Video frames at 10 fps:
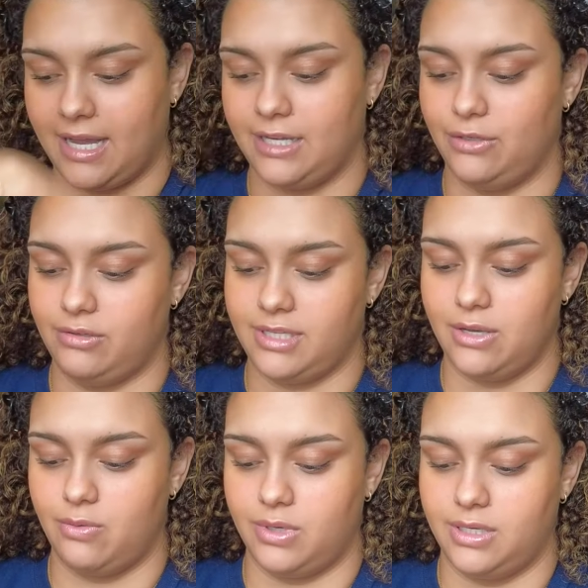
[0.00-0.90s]
I do
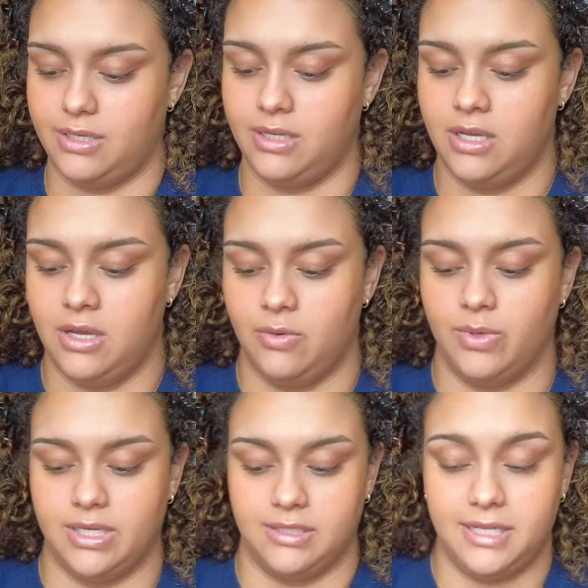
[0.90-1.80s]
take one
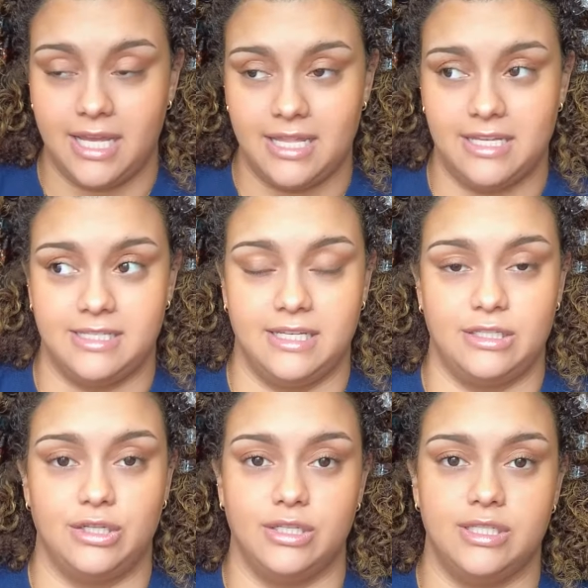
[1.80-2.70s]
a day. They say it's
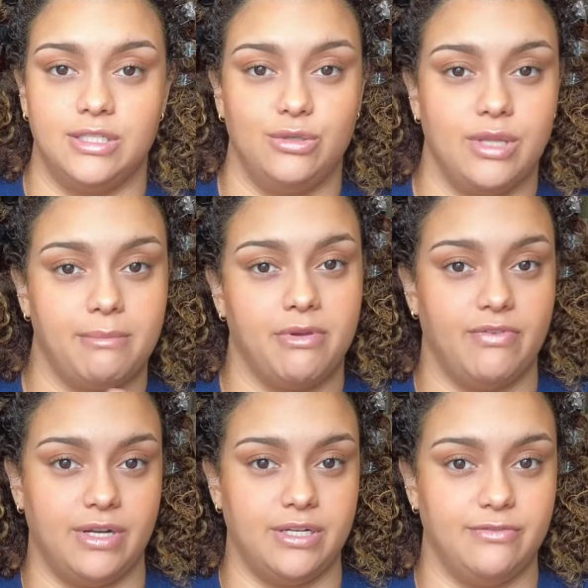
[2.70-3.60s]
good to do like
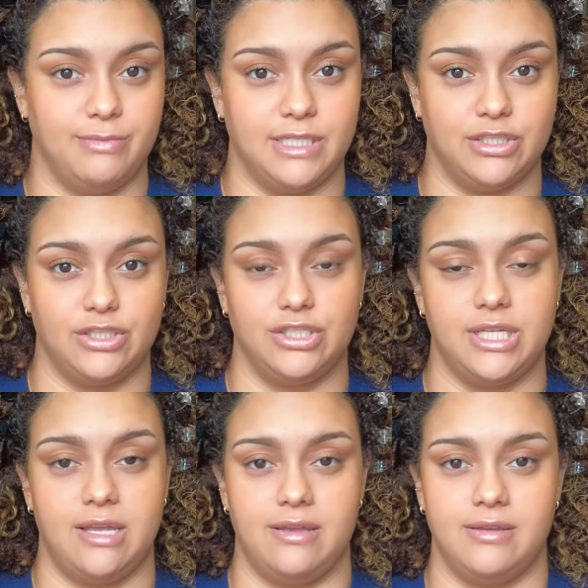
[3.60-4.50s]
preventative measures
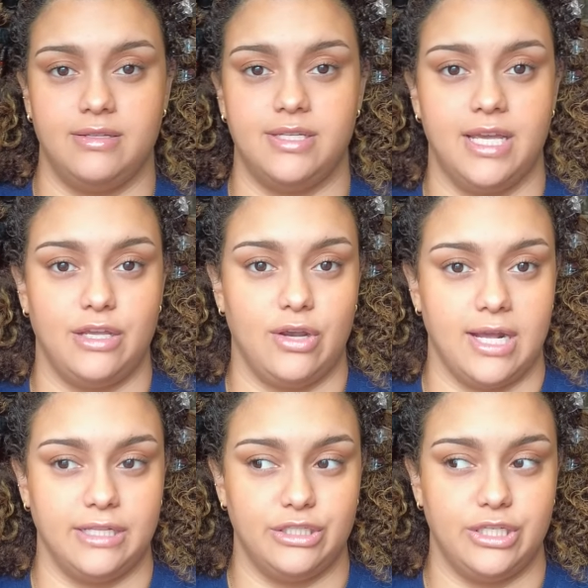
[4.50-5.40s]
and take your
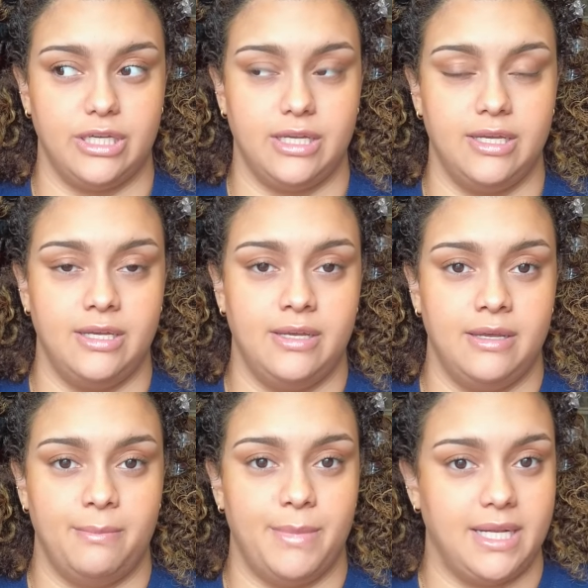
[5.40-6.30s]
allergy
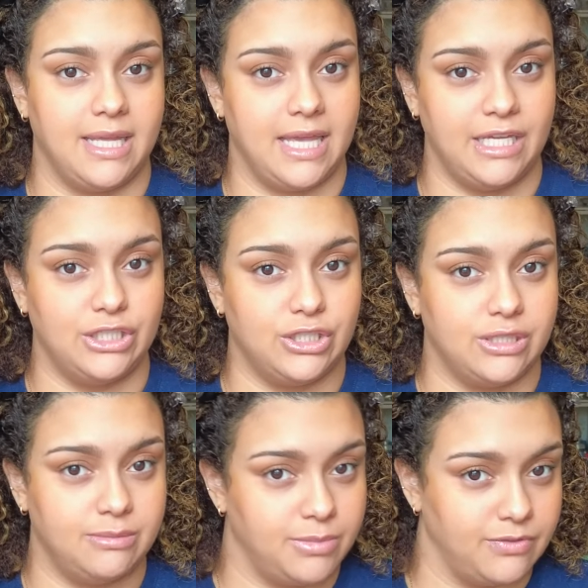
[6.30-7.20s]

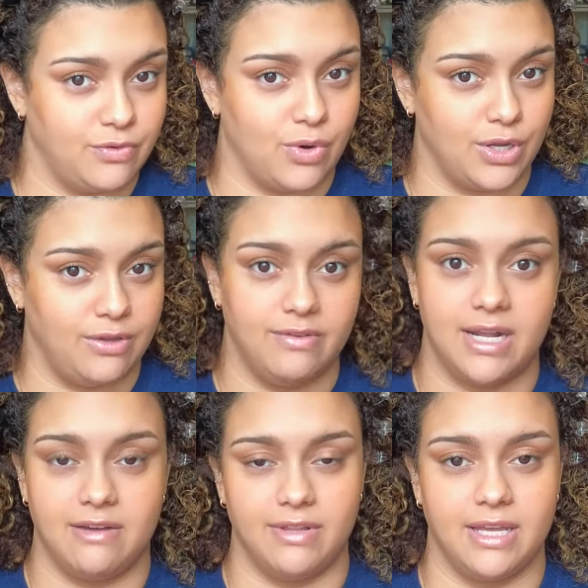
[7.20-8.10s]
medication before you even
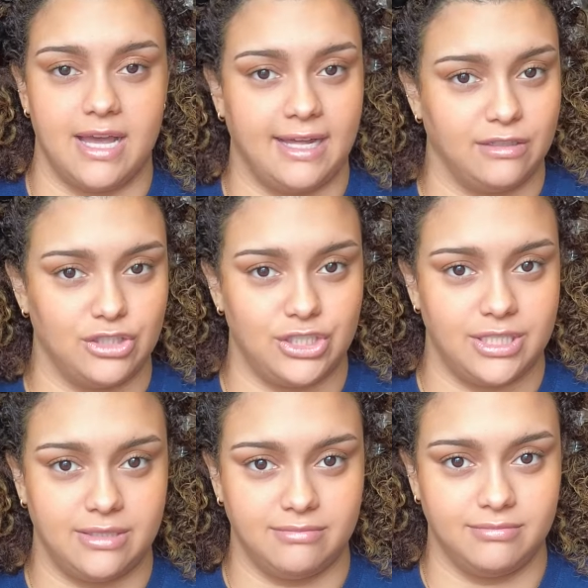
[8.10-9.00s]
have like an
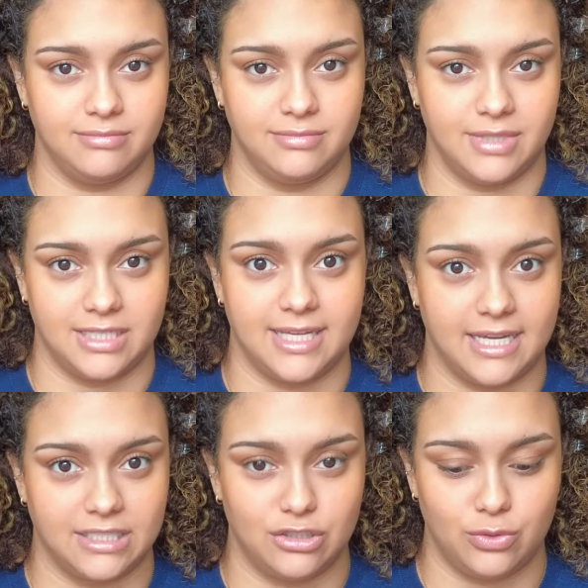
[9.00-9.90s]
allergy
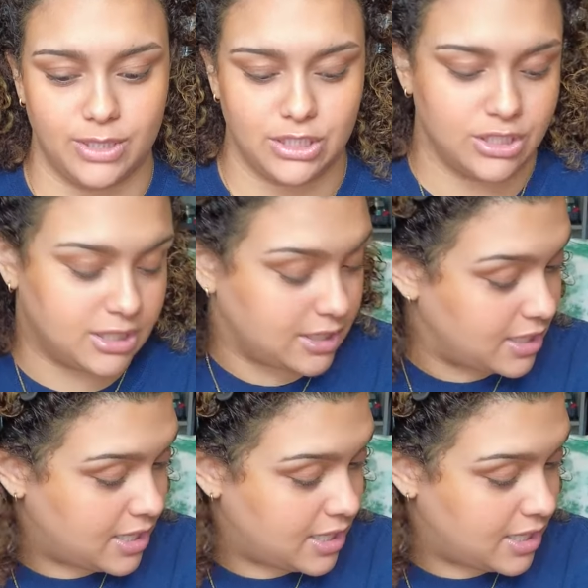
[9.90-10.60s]
attack situation.